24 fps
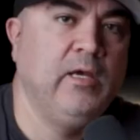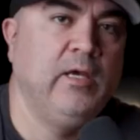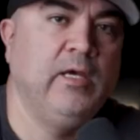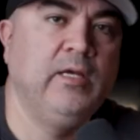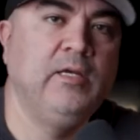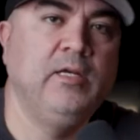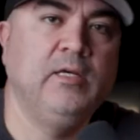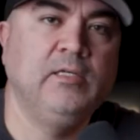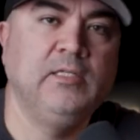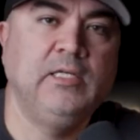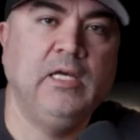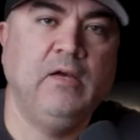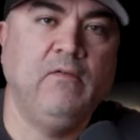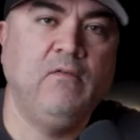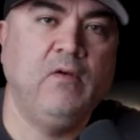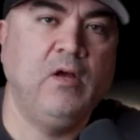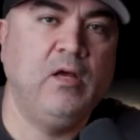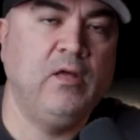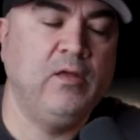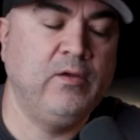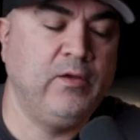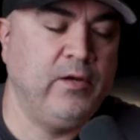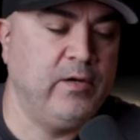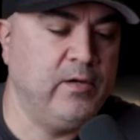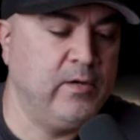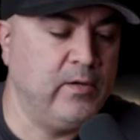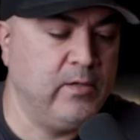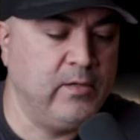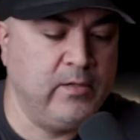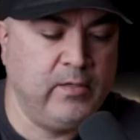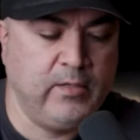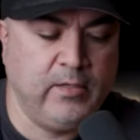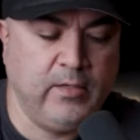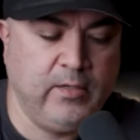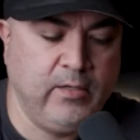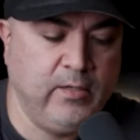It does have all
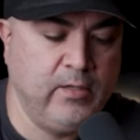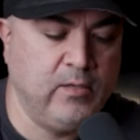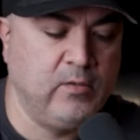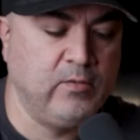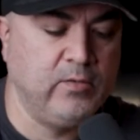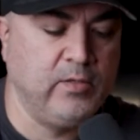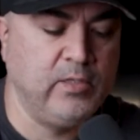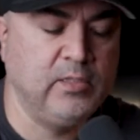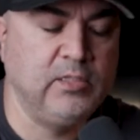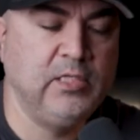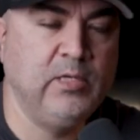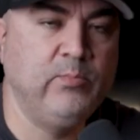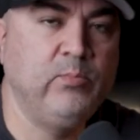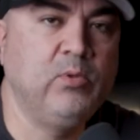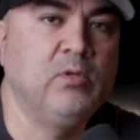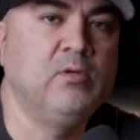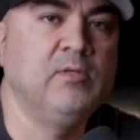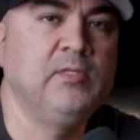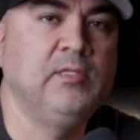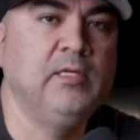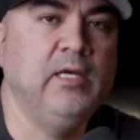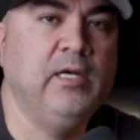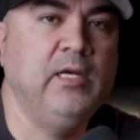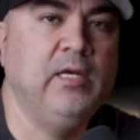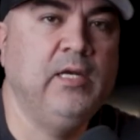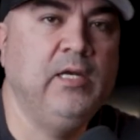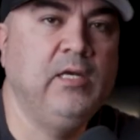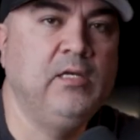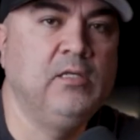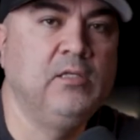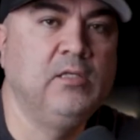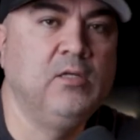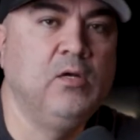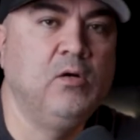your, you know, your typical settings,